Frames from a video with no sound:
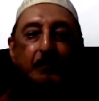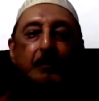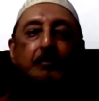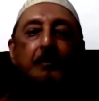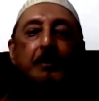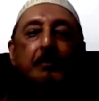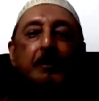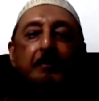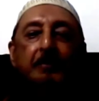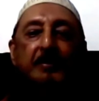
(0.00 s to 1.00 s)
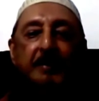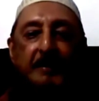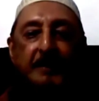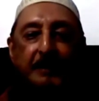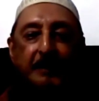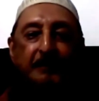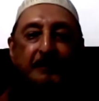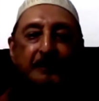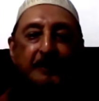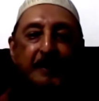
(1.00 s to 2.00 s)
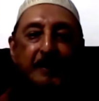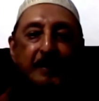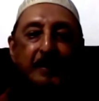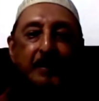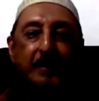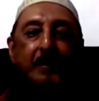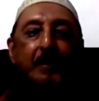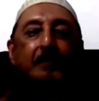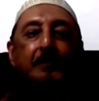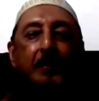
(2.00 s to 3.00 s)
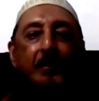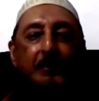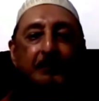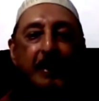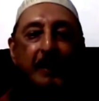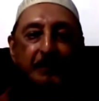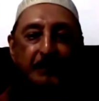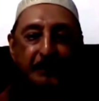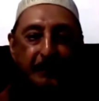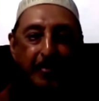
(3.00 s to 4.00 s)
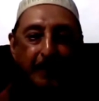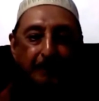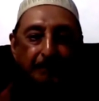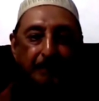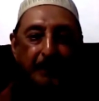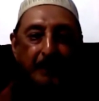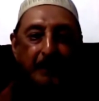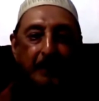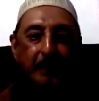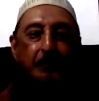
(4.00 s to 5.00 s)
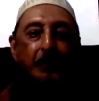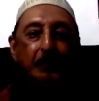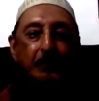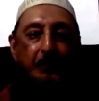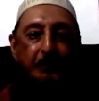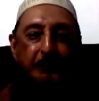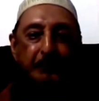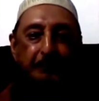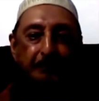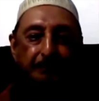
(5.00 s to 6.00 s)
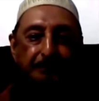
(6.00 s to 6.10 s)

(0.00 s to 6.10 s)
which will be representative of all the tribes and all the groups.